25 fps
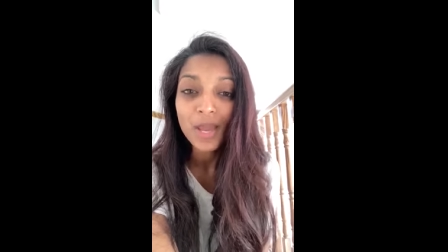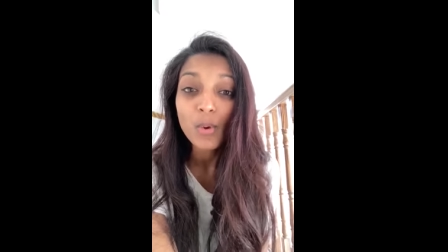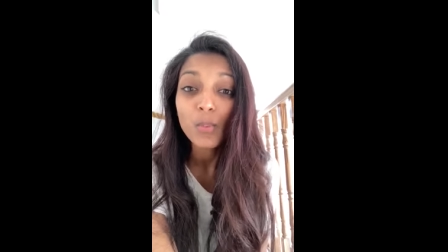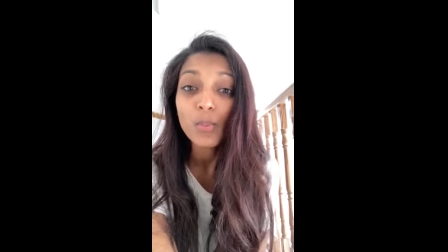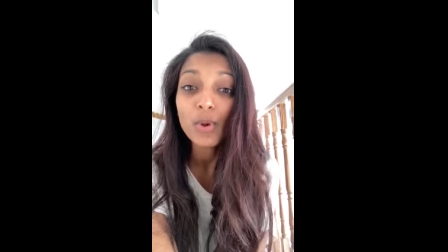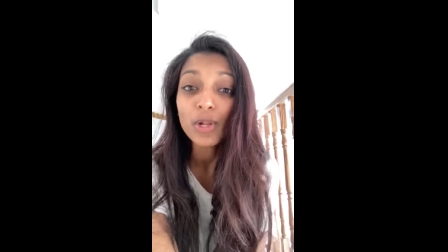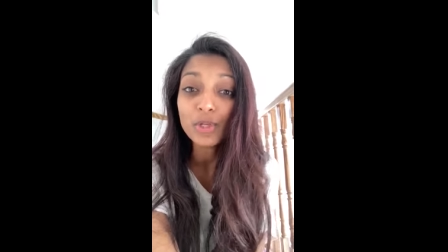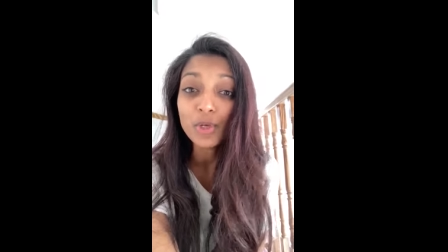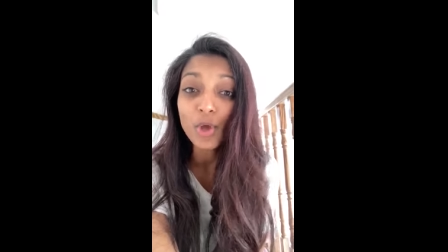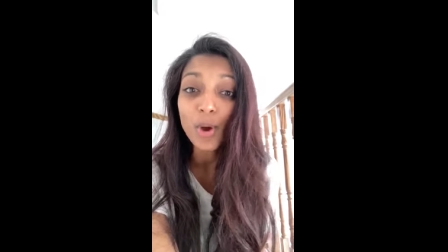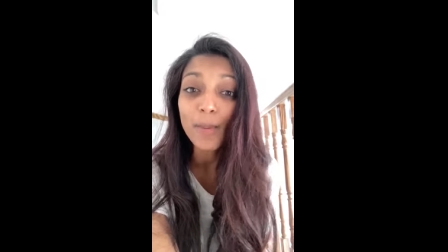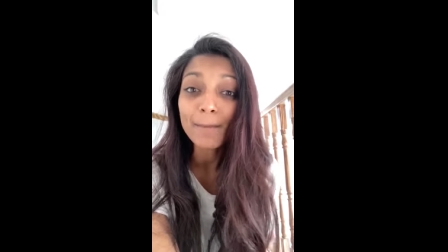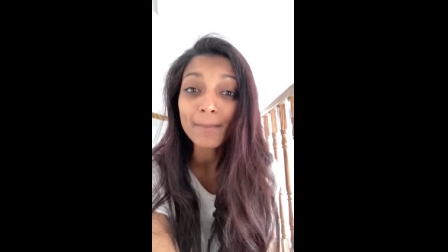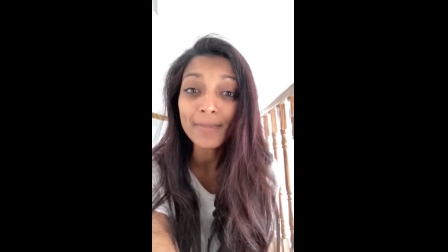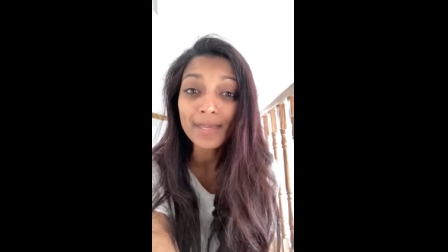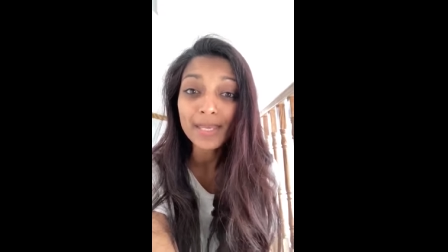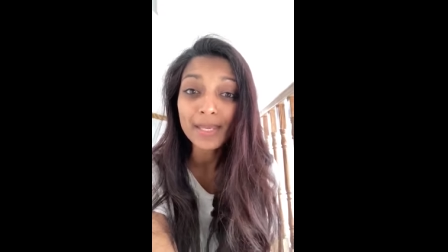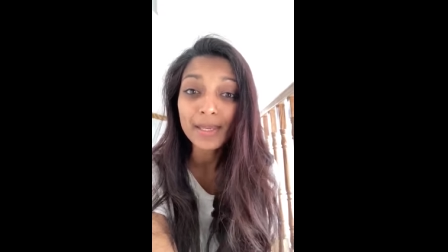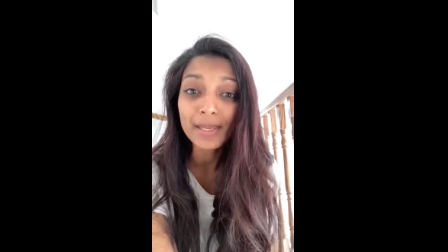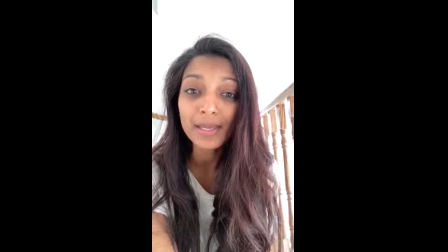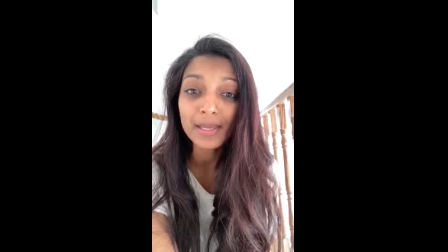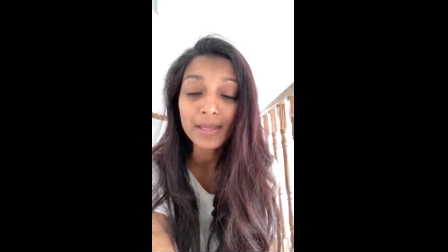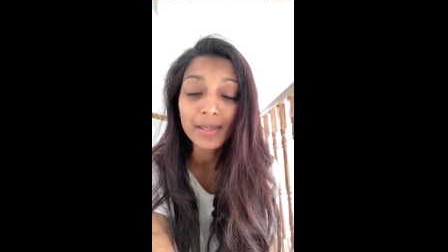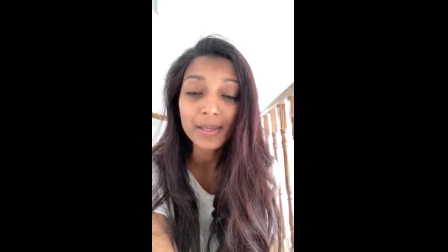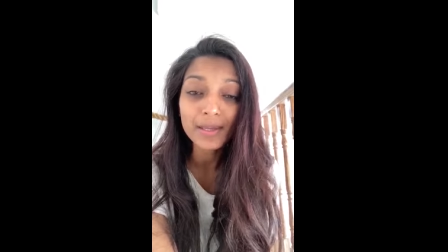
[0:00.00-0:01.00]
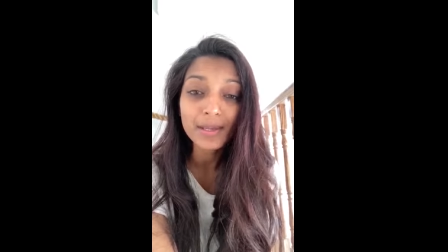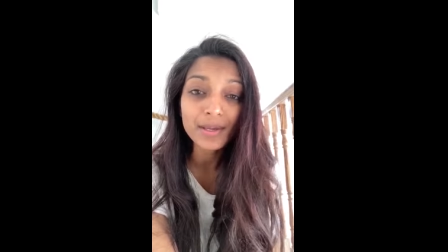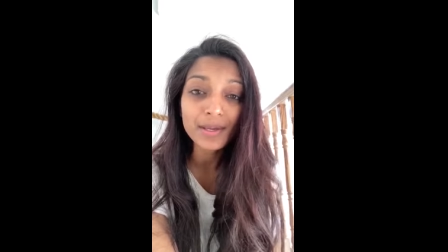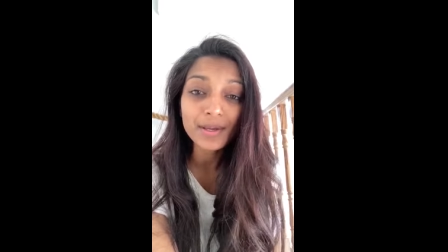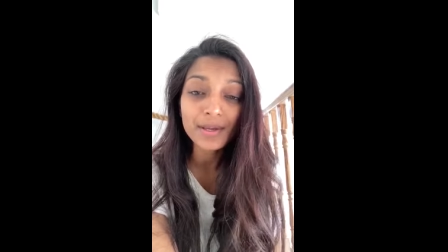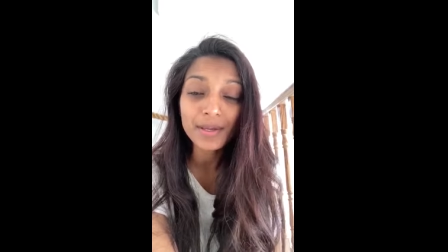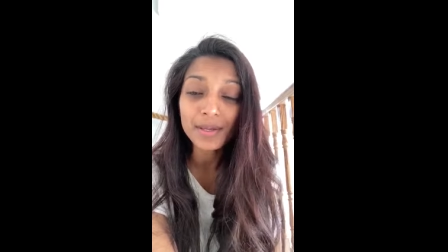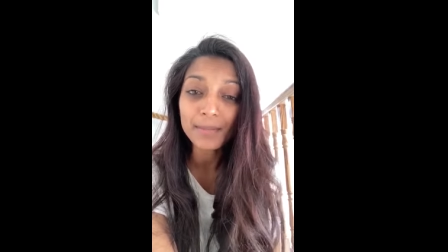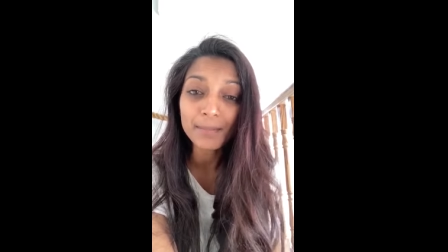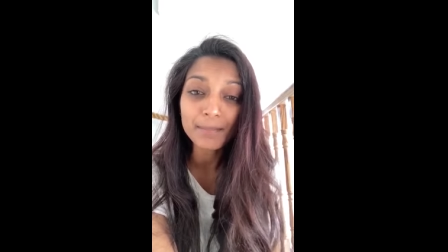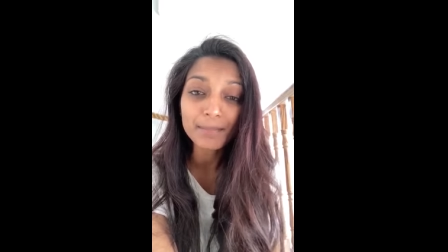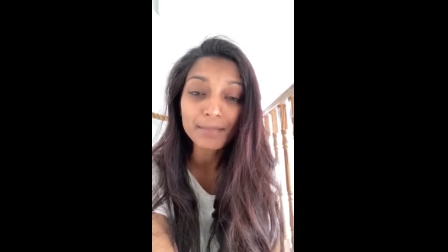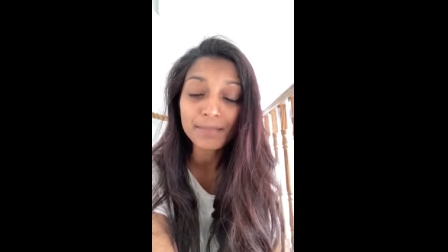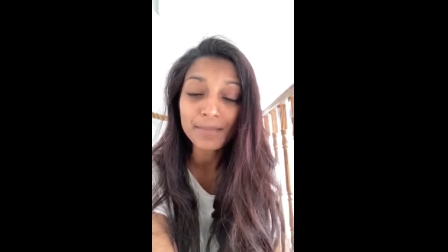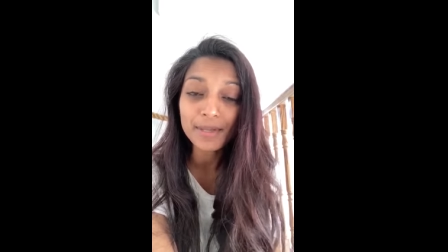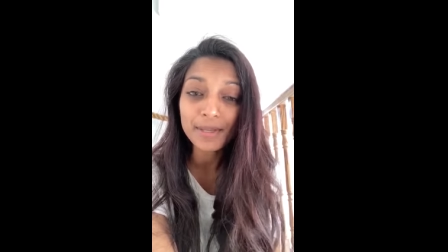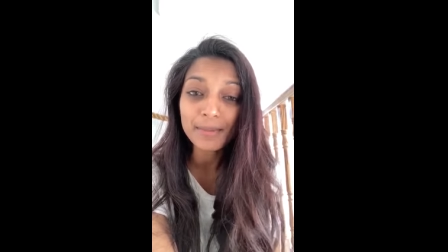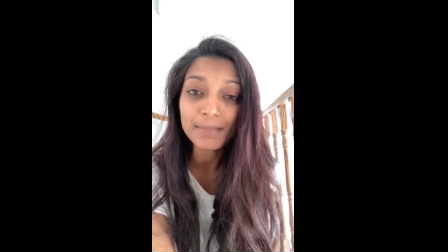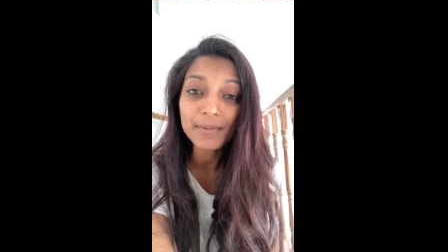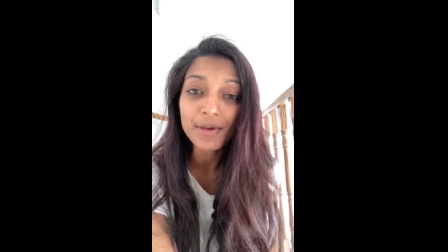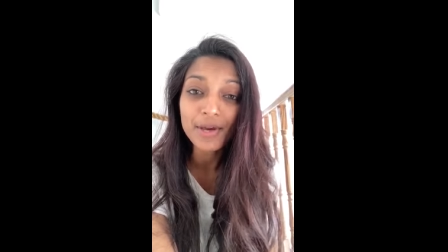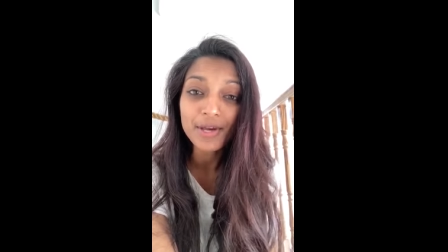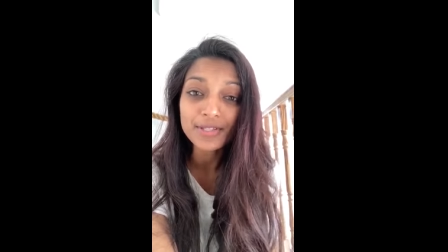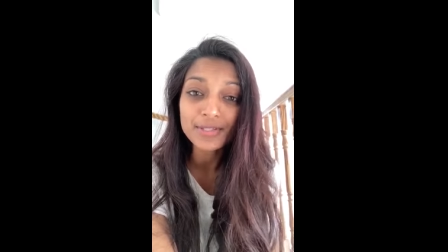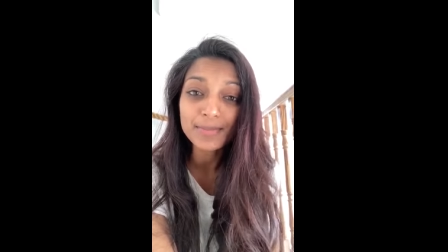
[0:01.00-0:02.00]
Well, not me uh, in
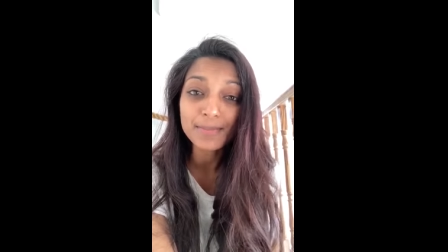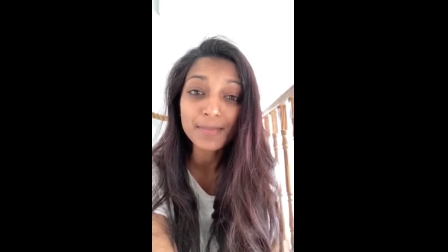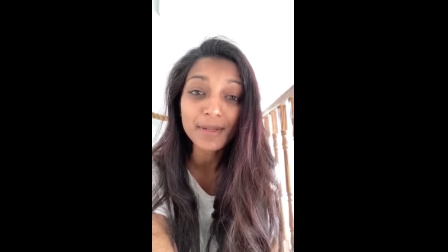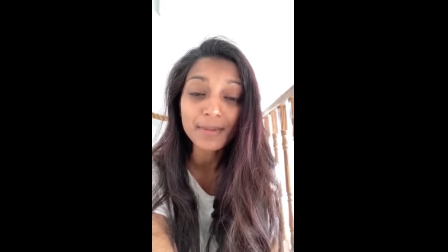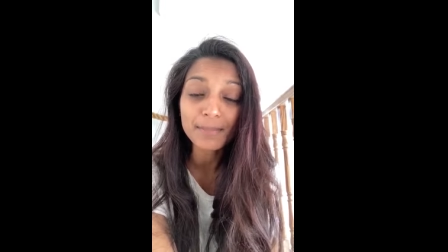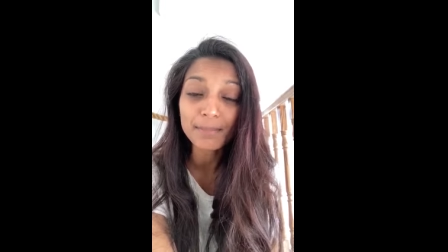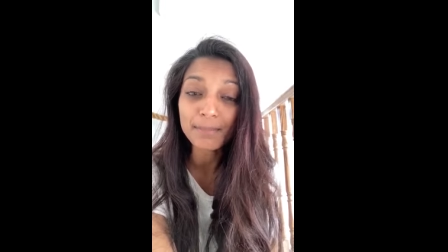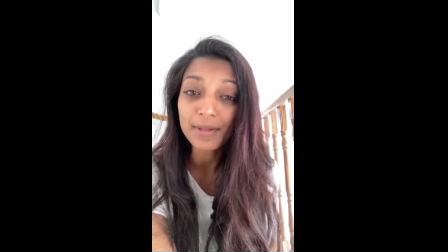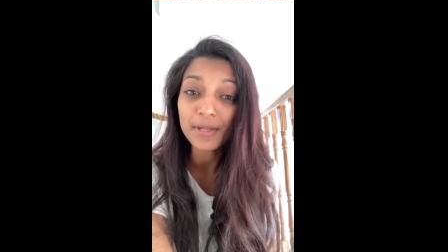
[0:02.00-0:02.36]
person, but,